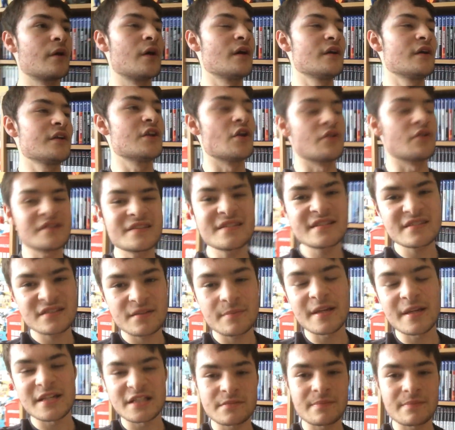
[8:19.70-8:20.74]
But, you know, this
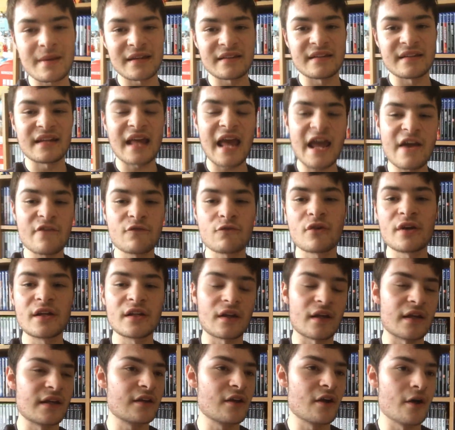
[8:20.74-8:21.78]
is to be expected.
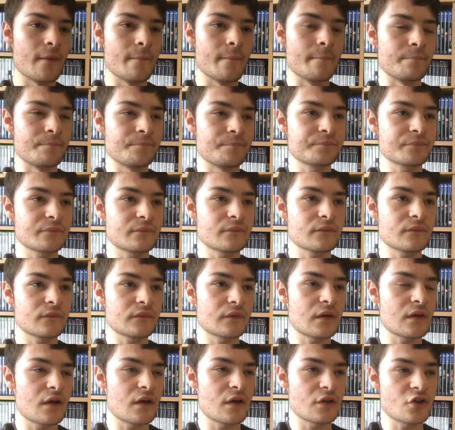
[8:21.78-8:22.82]
Every like
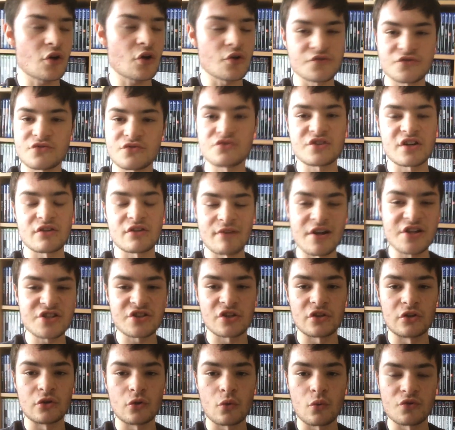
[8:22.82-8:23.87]
console
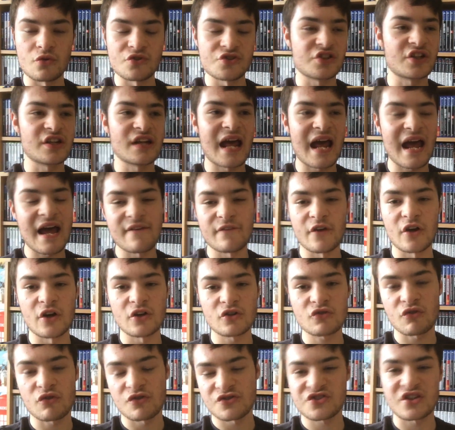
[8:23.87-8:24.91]
generation launch, you're going to
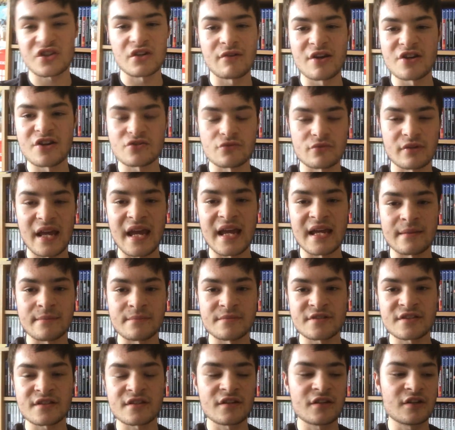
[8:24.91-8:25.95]
have cross-generational
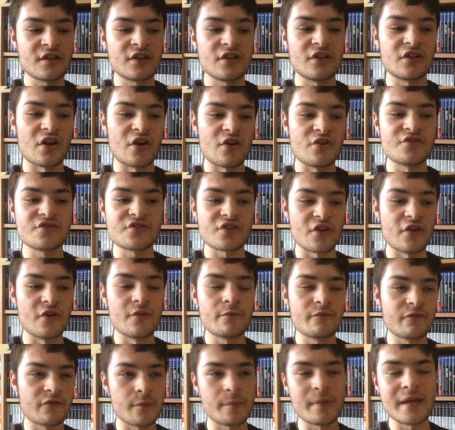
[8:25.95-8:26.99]
games, you know,
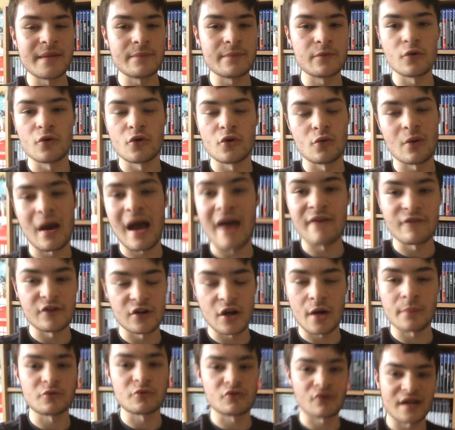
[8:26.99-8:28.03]
so for people who
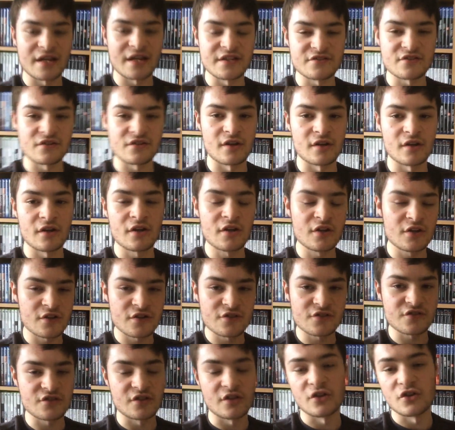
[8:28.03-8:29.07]
haven't upgraded
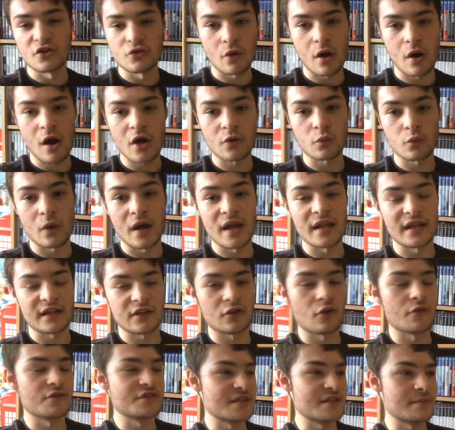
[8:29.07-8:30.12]
to the new hardware,
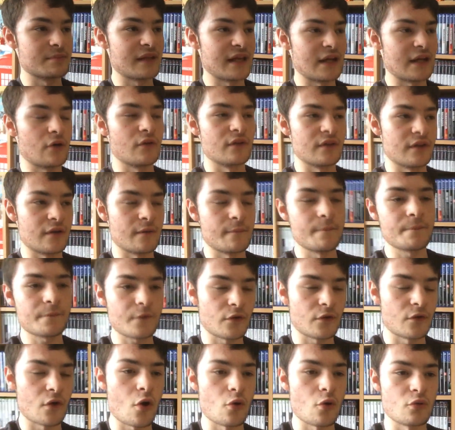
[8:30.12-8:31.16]
they can obviously play on
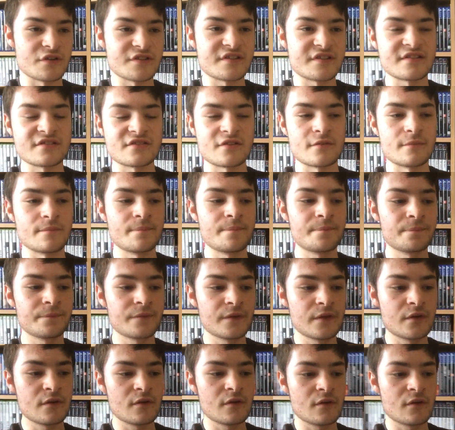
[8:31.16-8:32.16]
the older system.